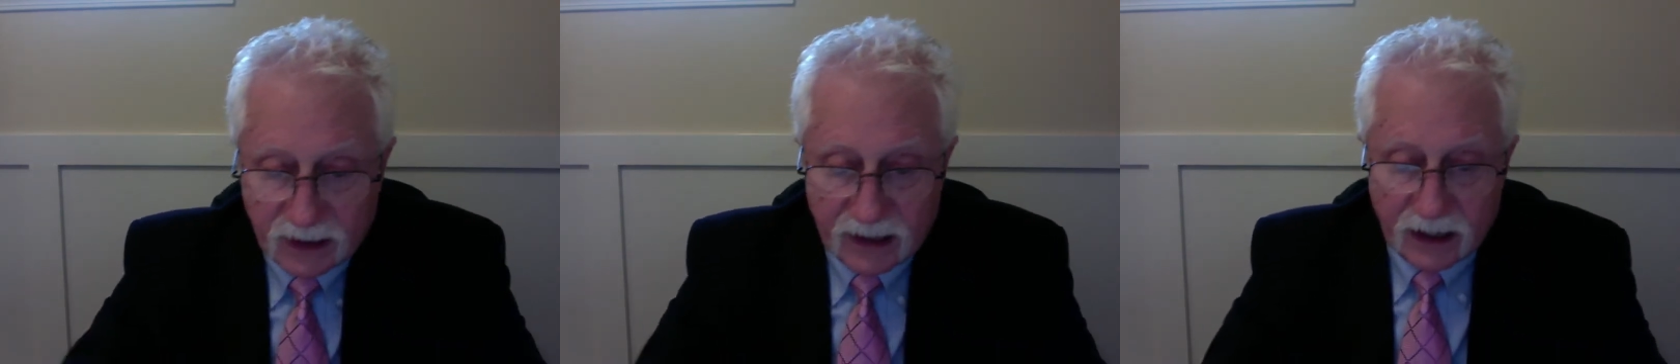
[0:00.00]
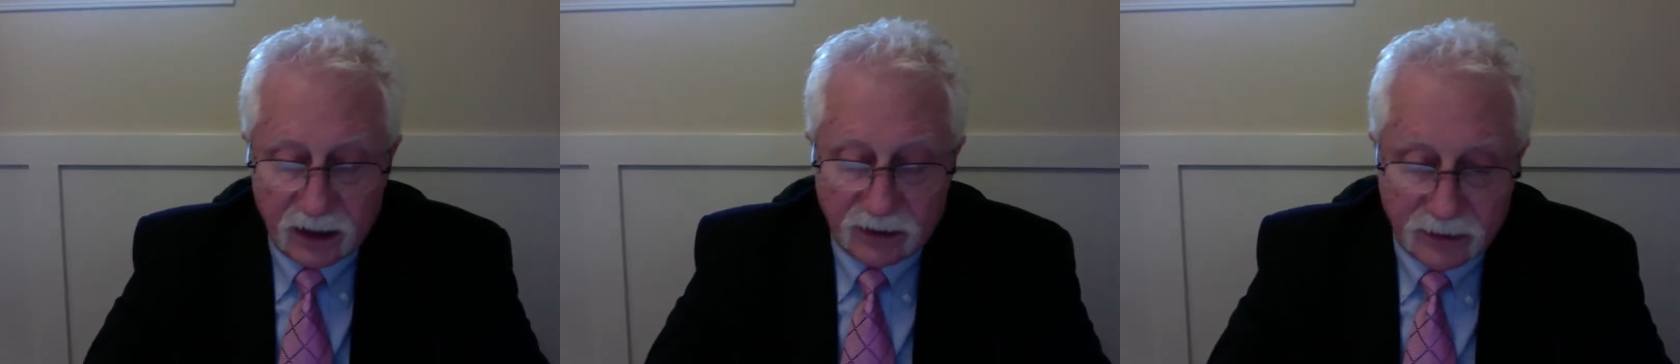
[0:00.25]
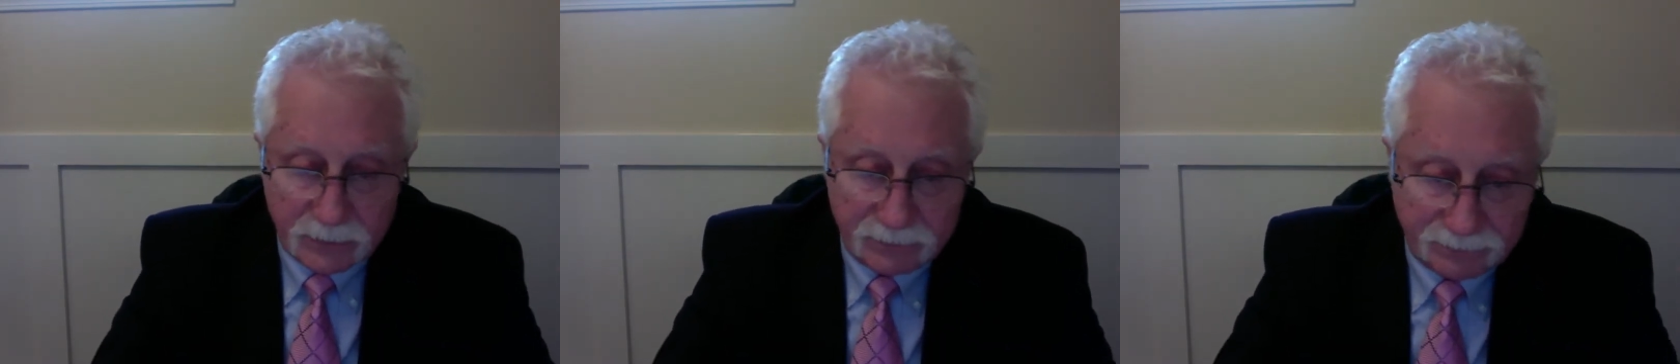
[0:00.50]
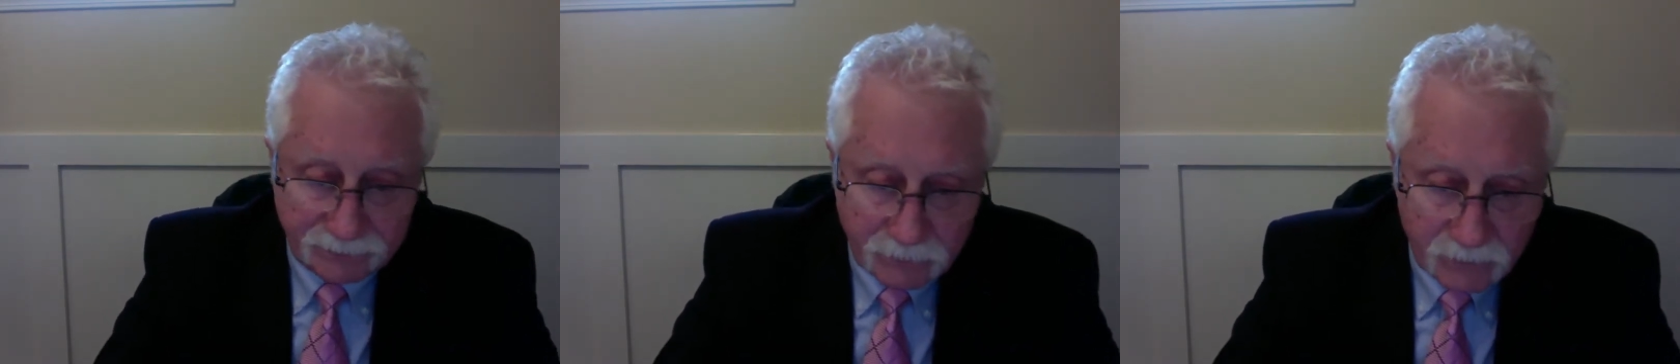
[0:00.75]
character.
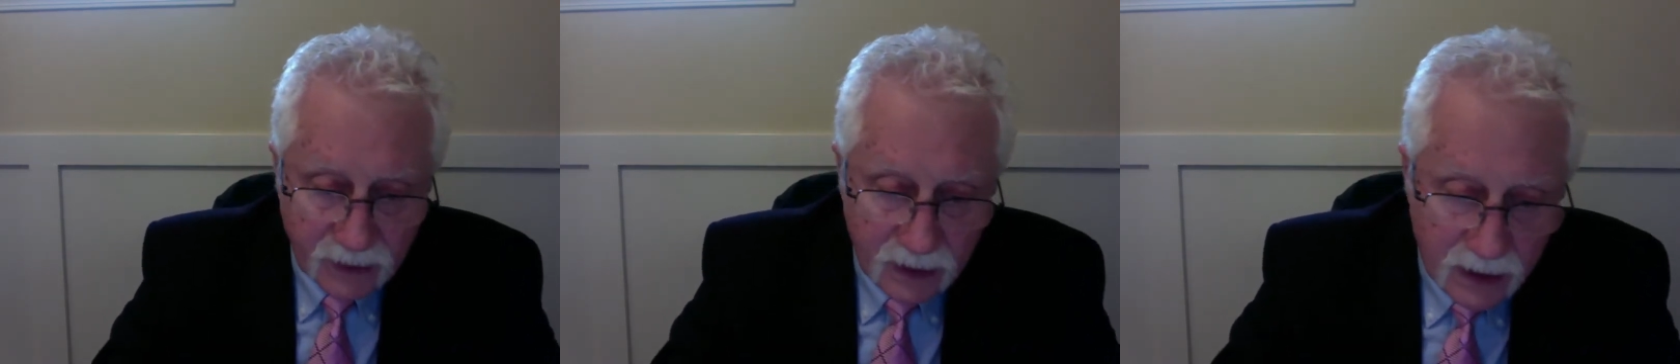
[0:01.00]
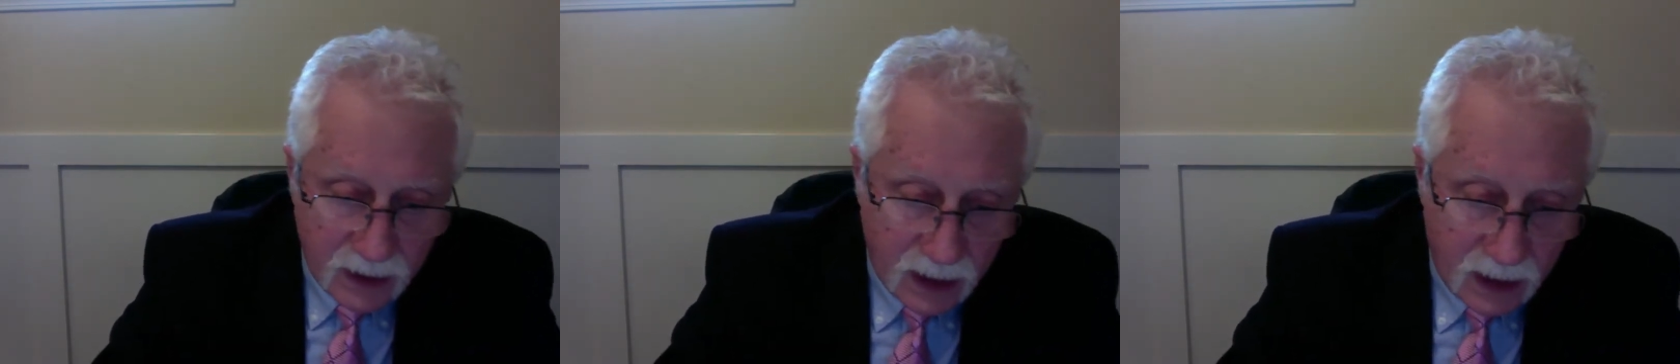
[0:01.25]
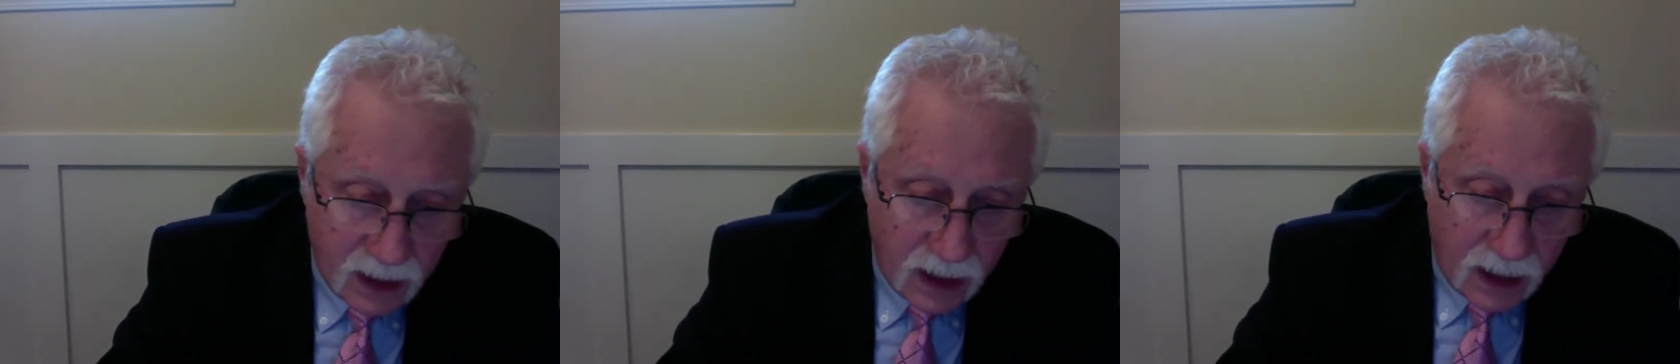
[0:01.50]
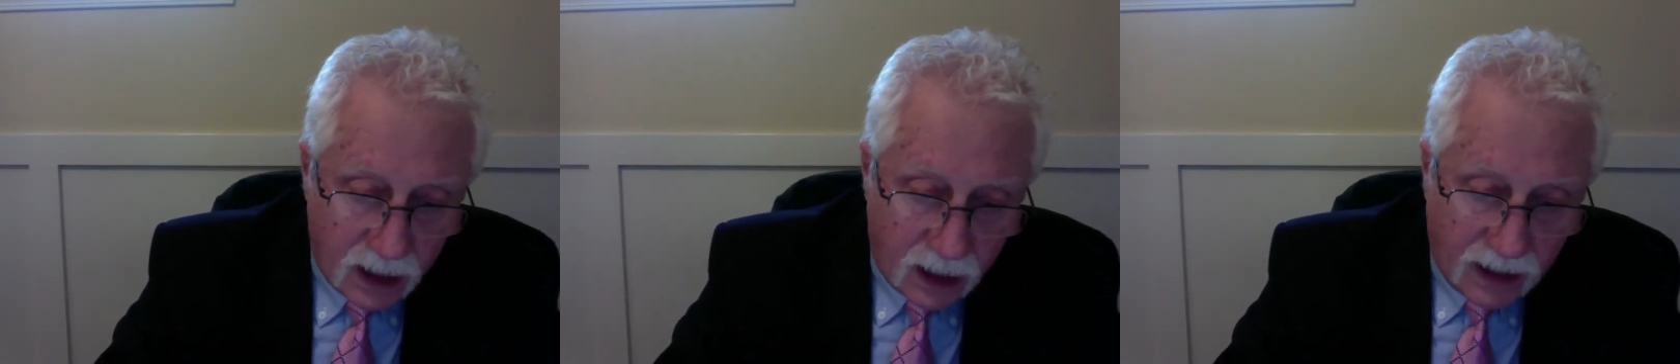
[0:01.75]

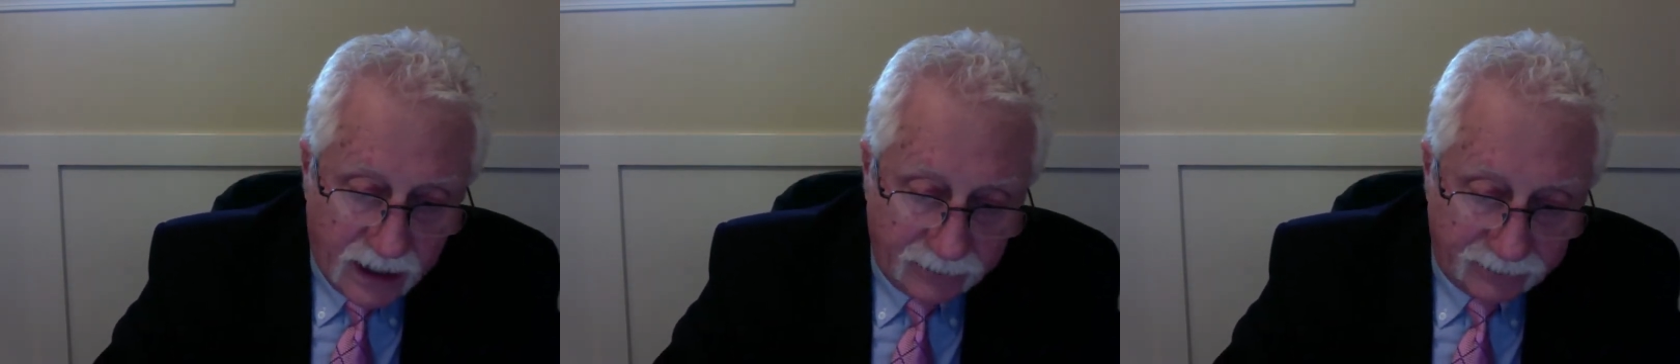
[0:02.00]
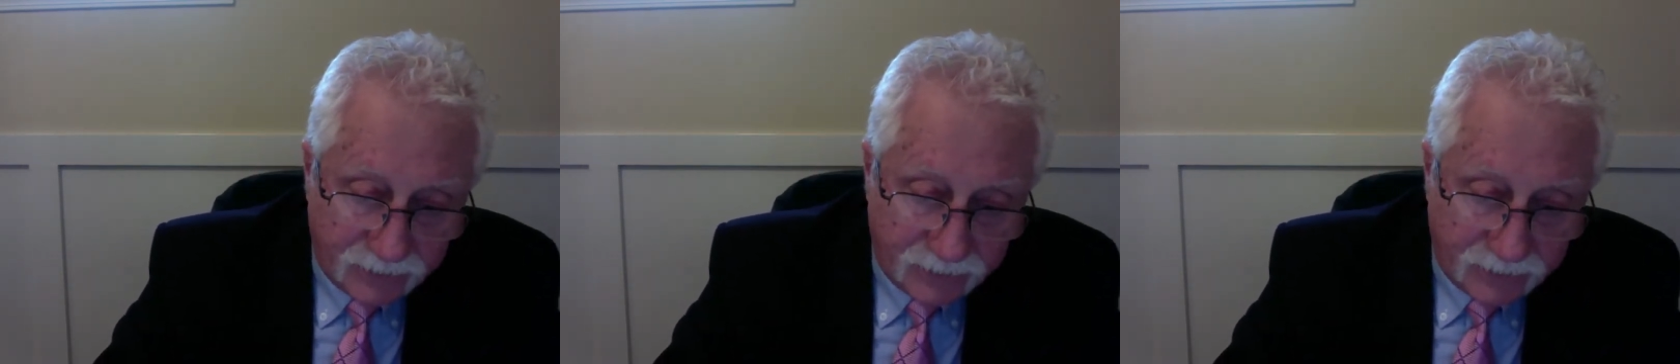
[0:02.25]
All right.